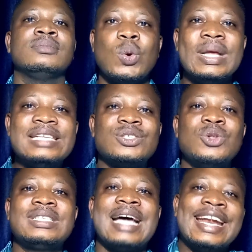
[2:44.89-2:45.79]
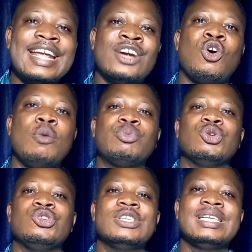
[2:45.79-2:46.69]
so it's not an income
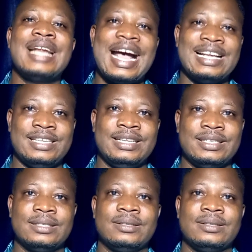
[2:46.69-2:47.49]
producing asset.